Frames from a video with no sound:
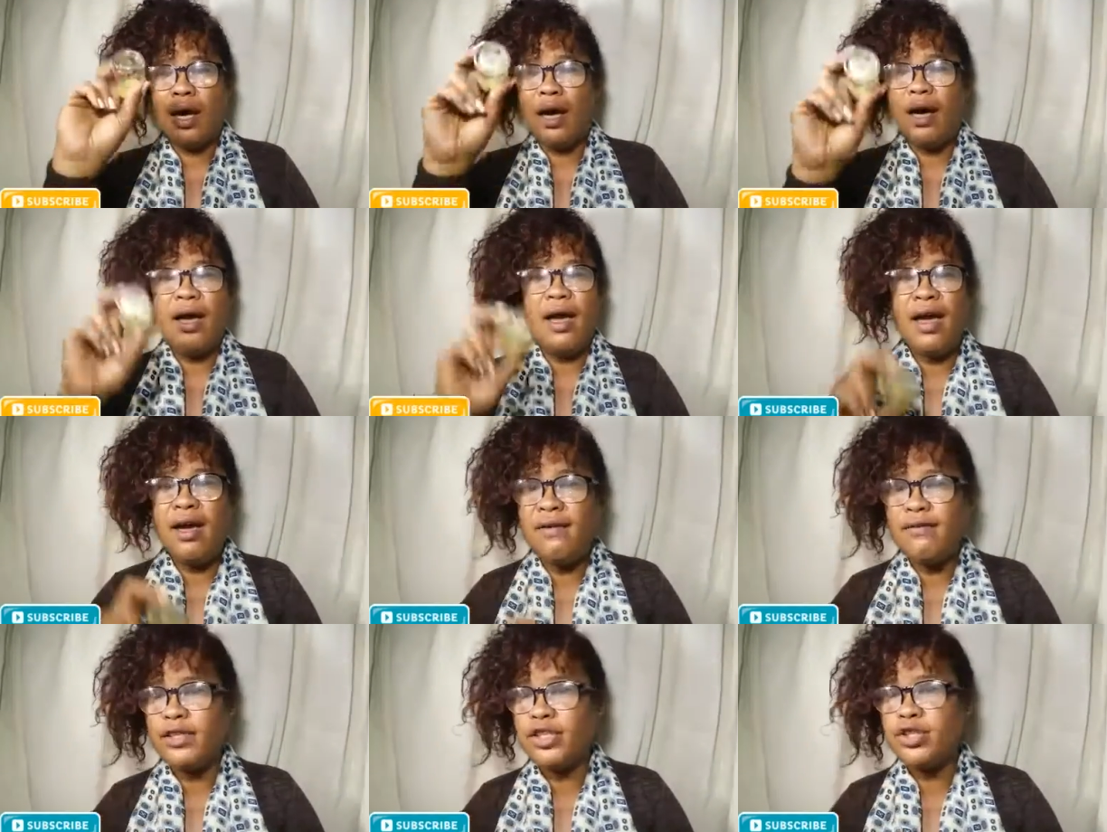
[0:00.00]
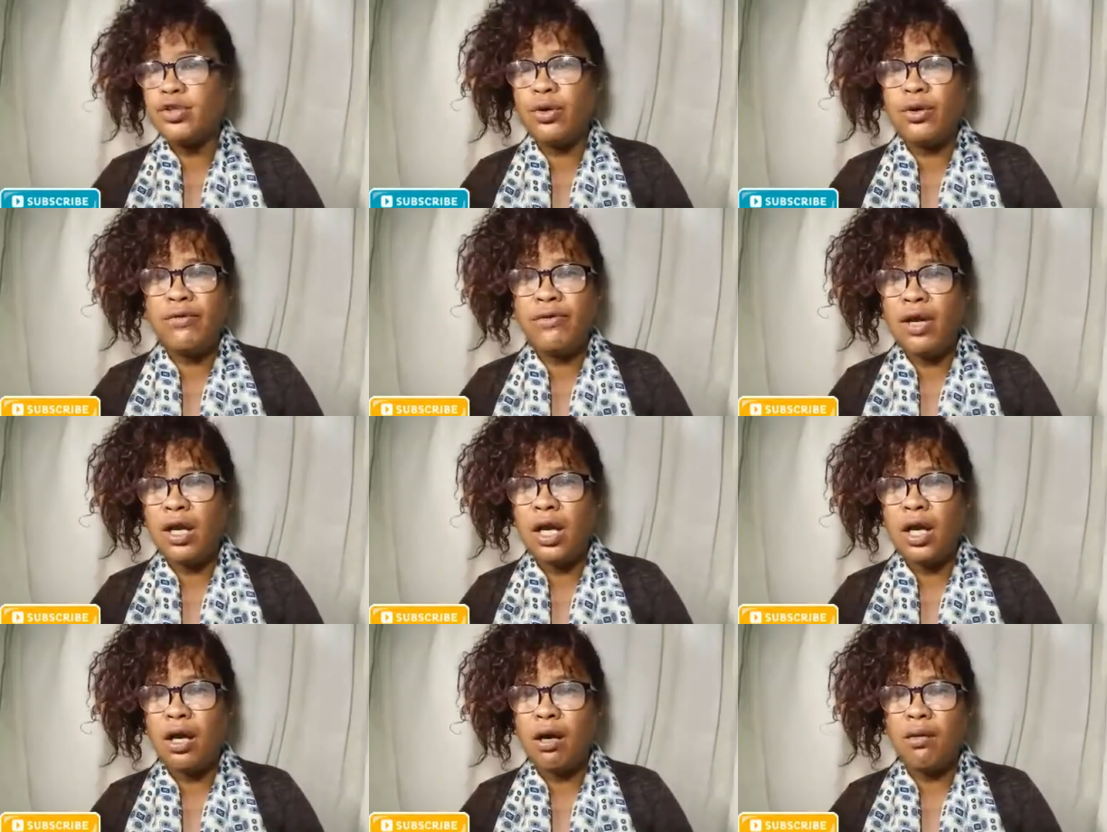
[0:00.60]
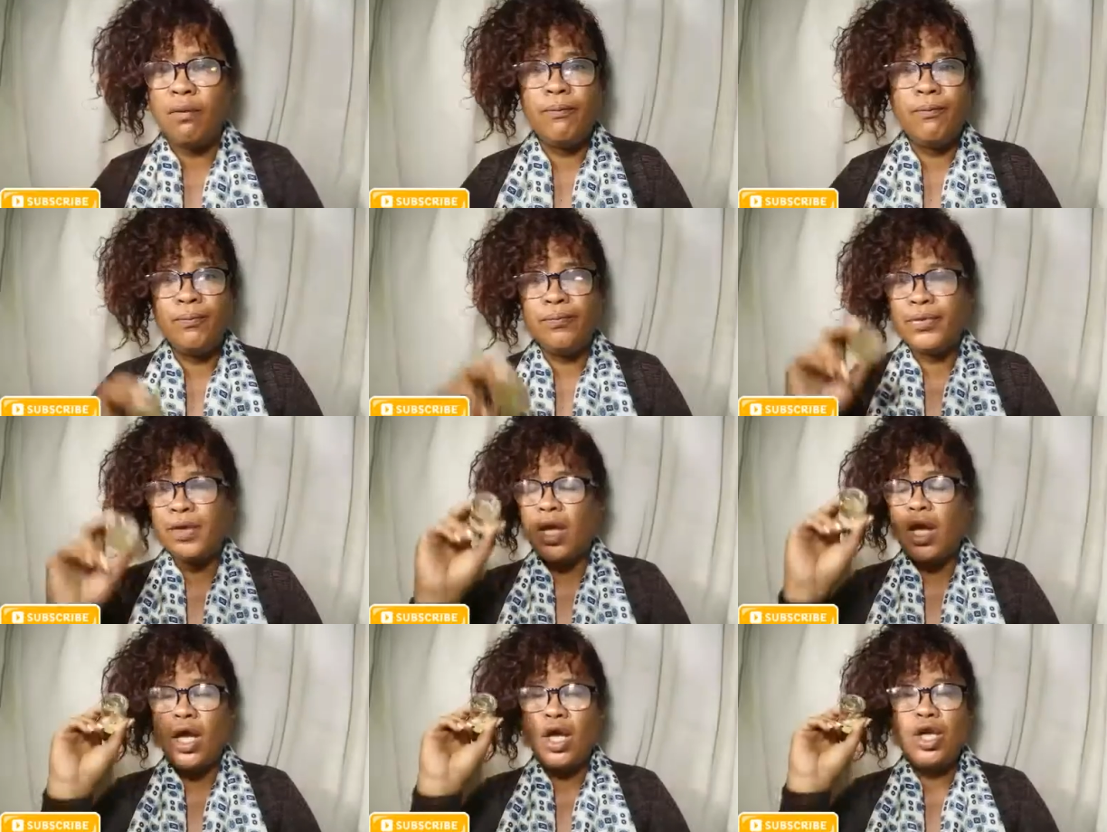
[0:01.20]
I have a short video
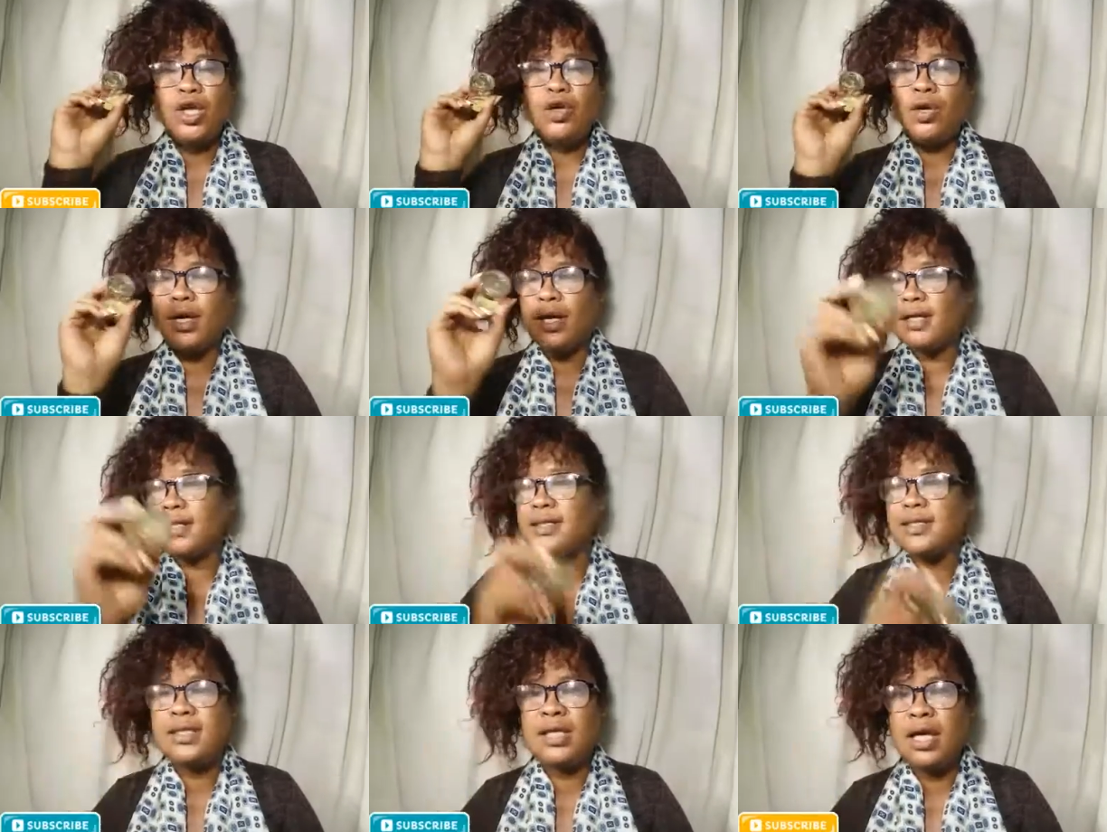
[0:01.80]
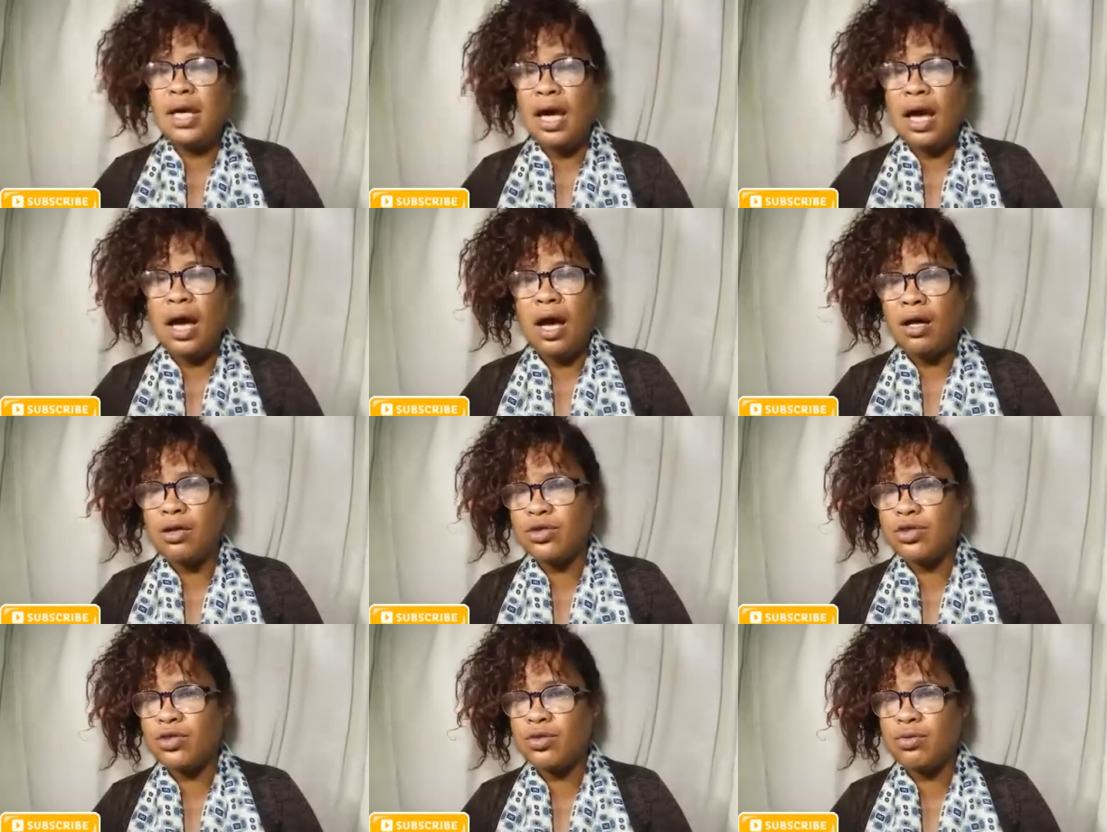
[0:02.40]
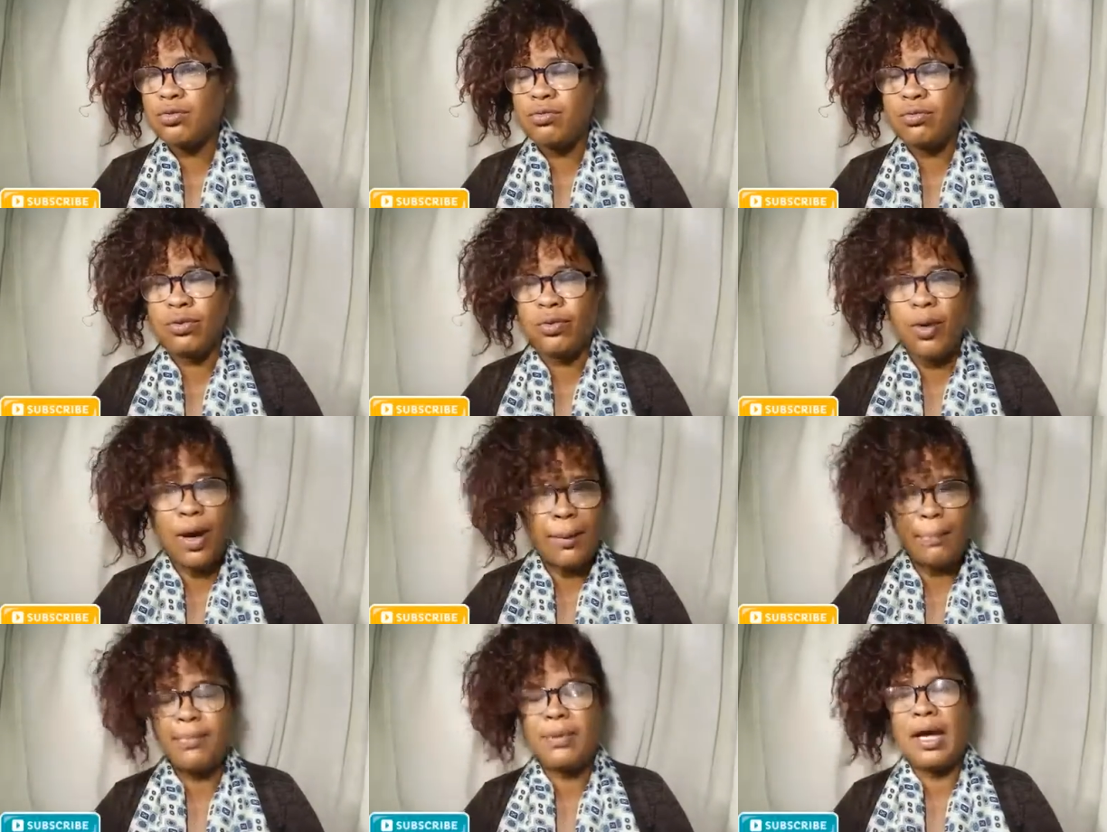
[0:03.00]
you can see how
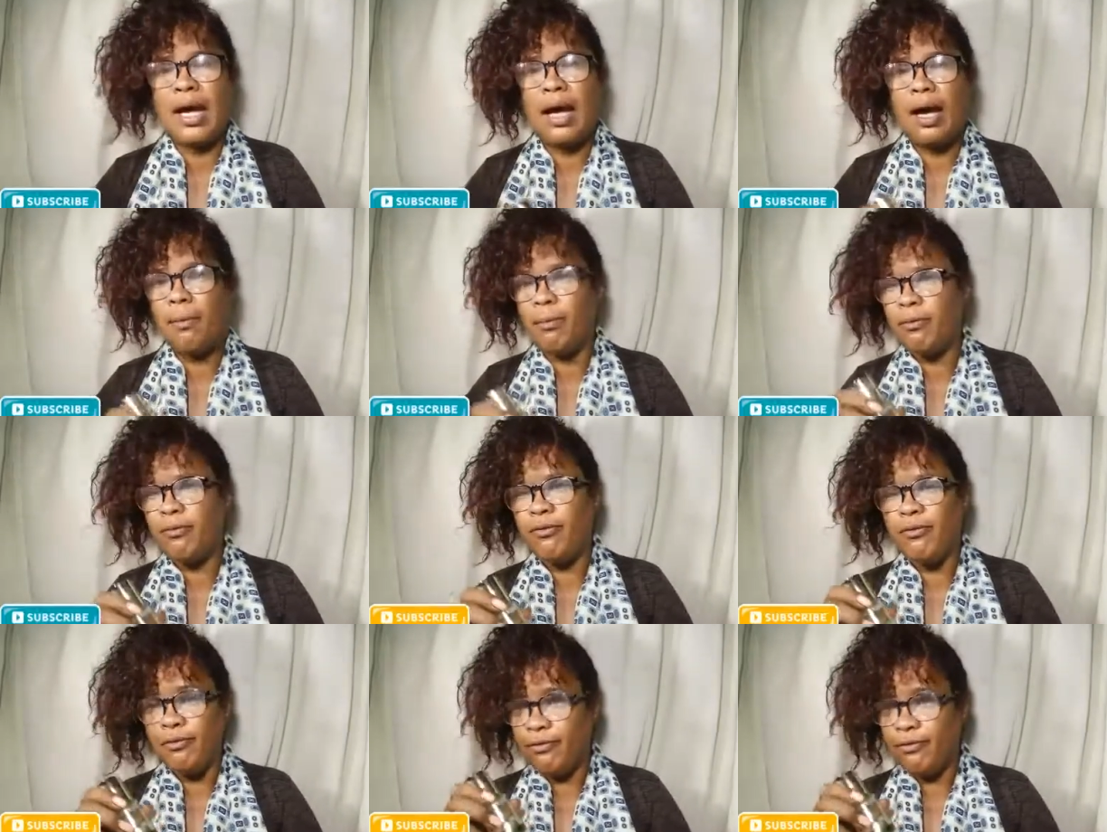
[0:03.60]
cracked up